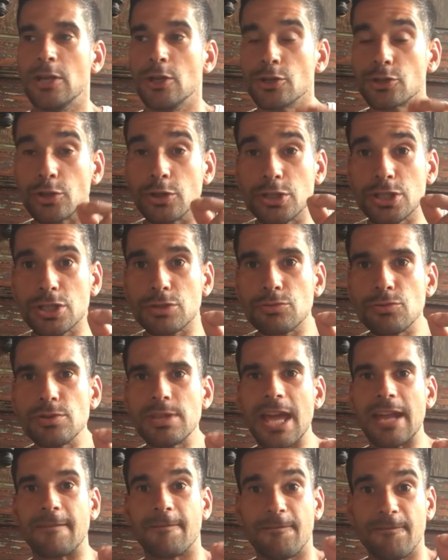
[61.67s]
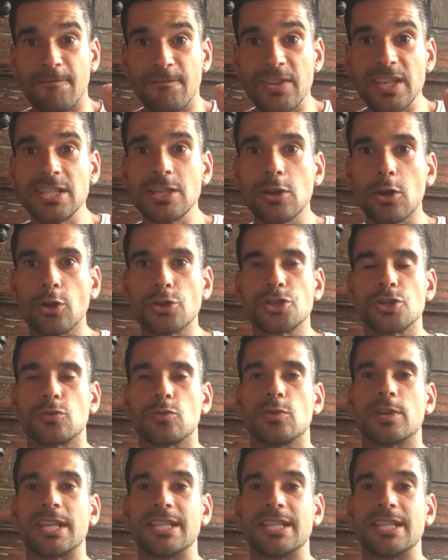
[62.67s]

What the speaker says: So it's through that physiological